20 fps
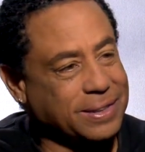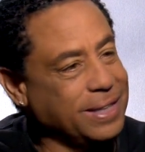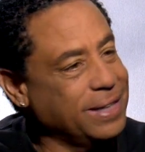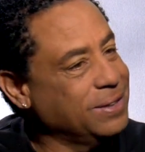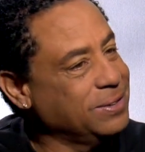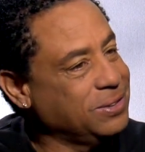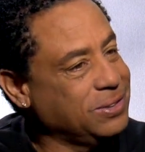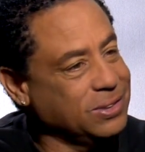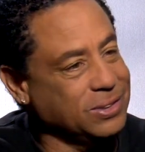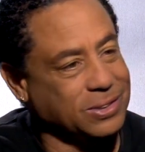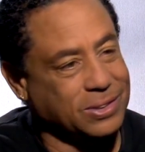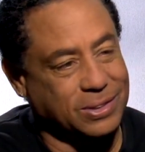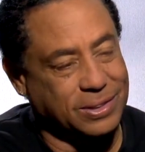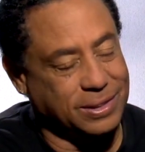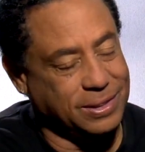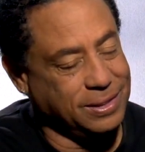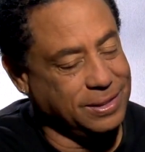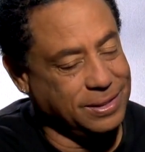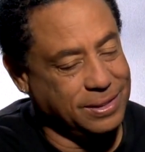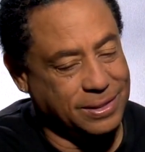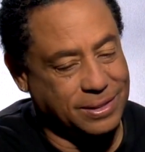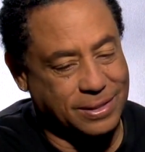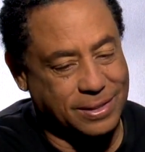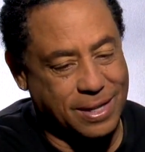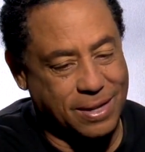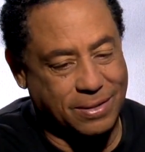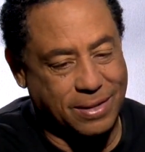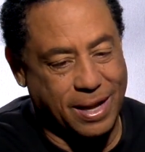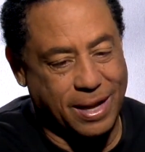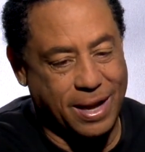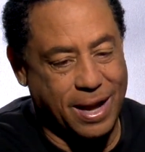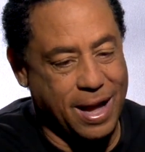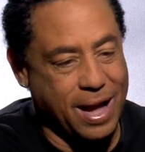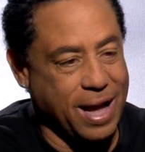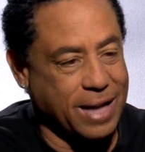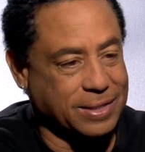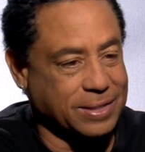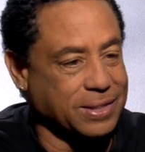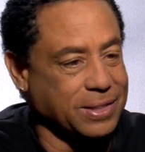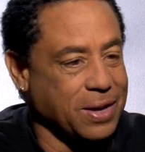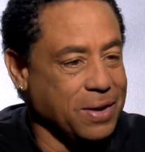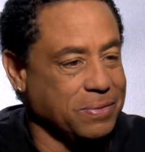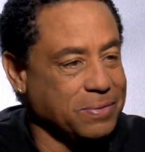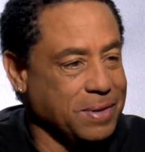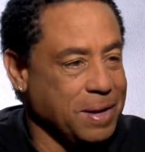Yeah, it was I was like, that's enough.